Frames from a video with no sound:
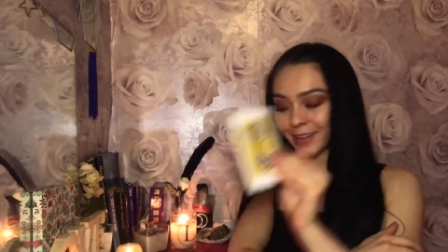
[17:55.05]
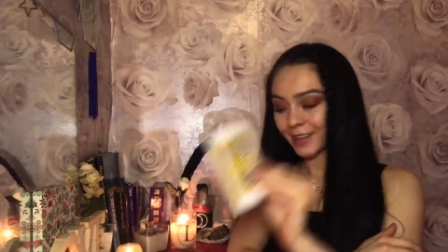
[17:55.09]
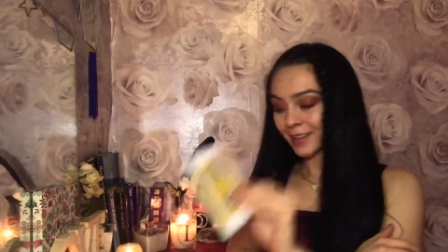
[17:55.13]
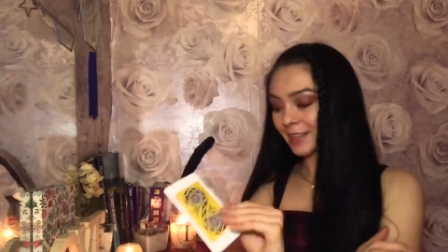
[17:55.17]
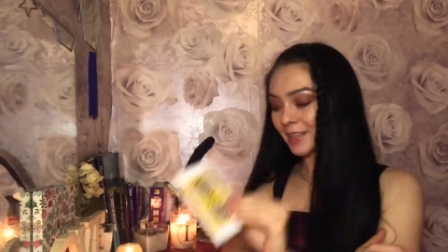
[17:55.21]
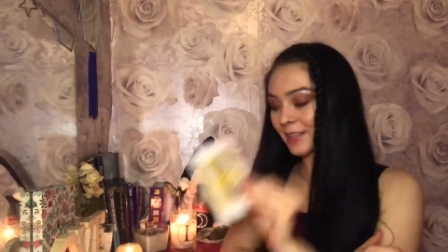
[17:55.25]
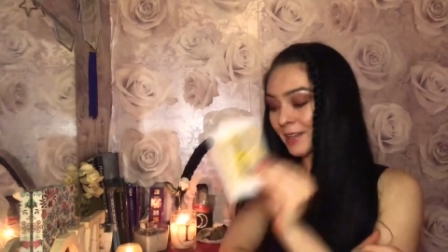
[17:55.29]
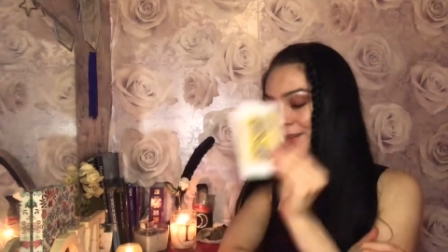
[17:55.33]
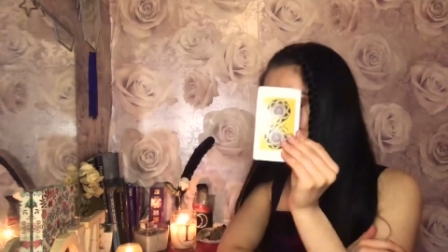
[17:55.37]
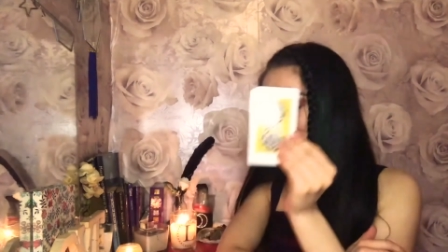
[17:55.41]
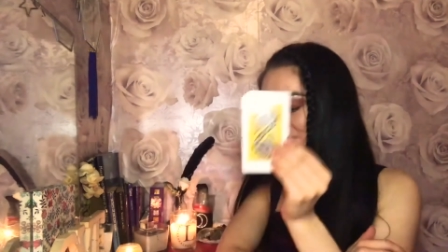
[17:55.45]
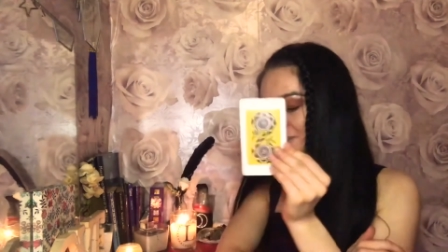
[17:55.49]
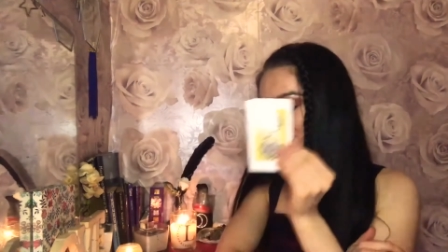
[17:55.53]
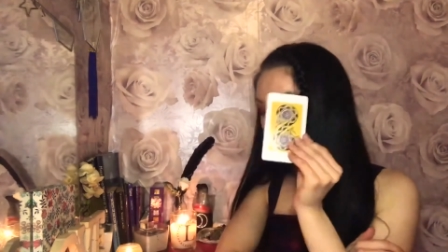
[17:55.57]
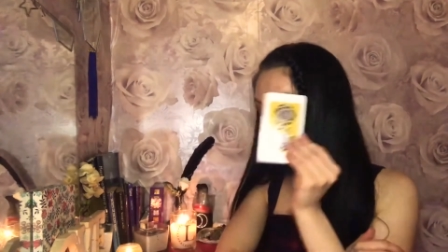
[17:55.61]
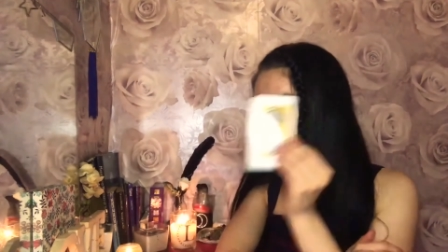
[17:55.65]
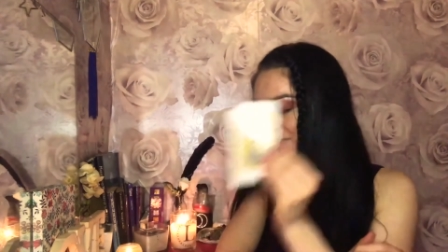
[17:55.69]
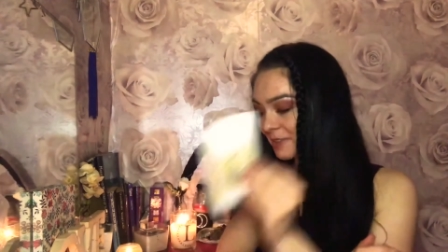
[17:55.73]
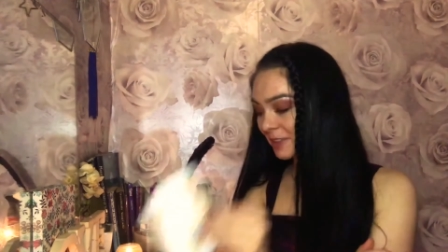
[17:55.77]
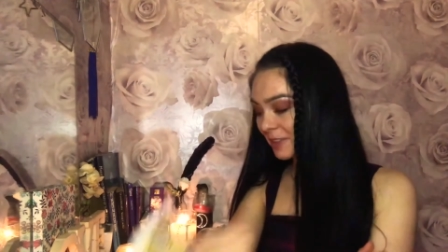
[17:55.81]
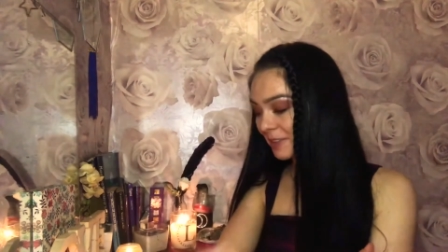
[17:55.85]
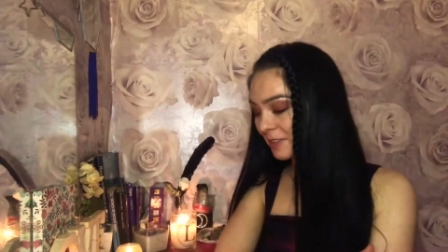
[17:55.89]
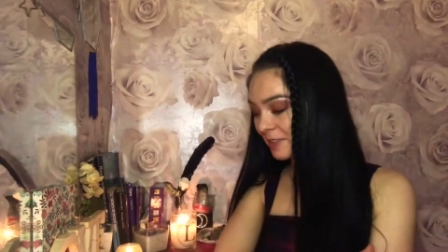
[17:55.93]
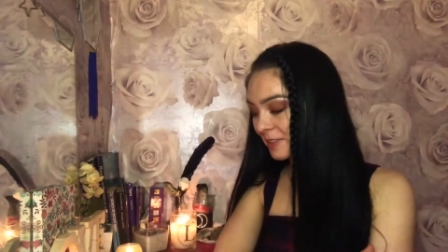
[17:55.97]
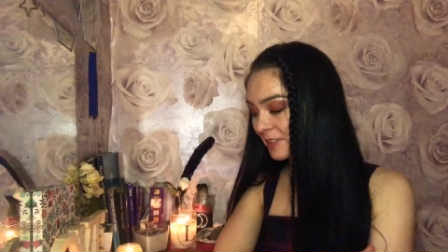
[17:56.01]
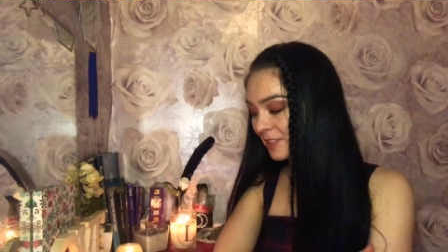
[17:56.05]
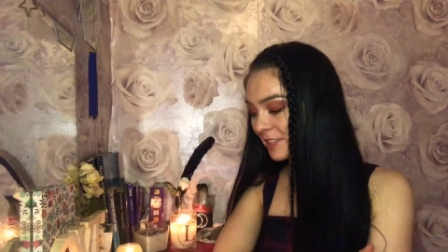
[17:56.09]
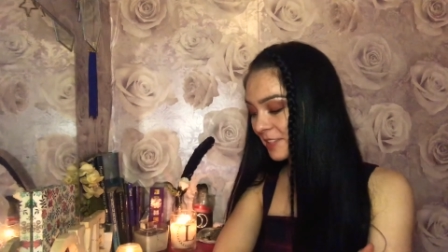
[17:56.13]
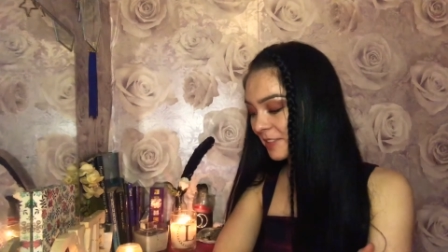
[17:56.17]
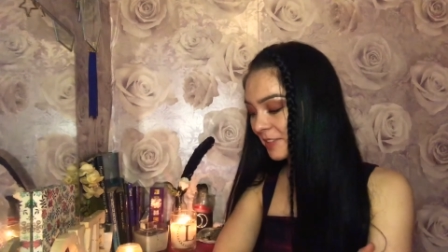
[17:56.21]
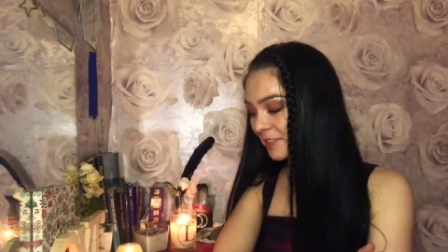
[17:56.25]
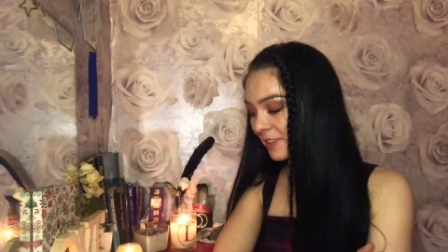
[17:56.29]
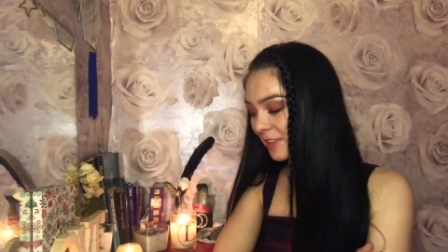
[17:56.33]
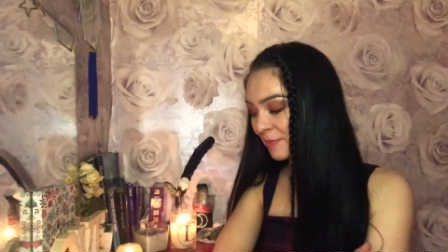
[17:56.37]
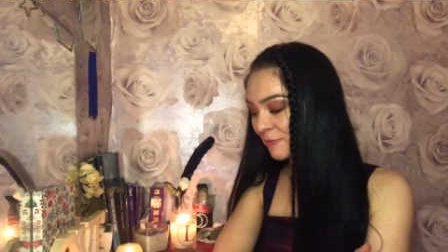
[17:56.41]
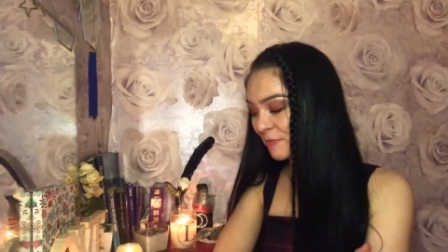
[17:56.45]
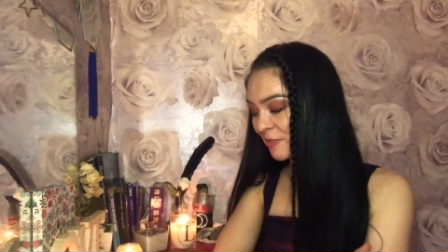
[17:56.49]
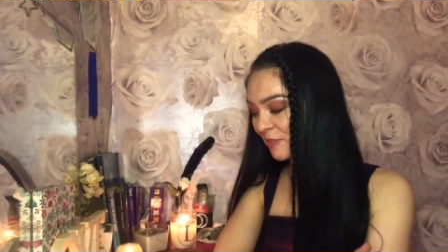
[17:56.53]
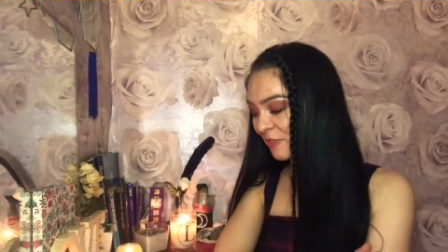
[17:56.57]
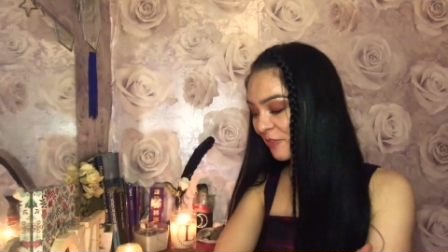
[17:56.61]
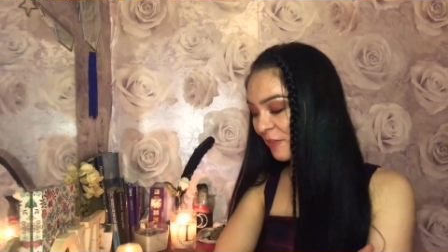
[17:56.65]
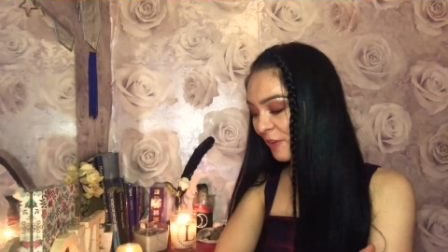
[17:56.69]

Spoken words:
keep doing what you were doing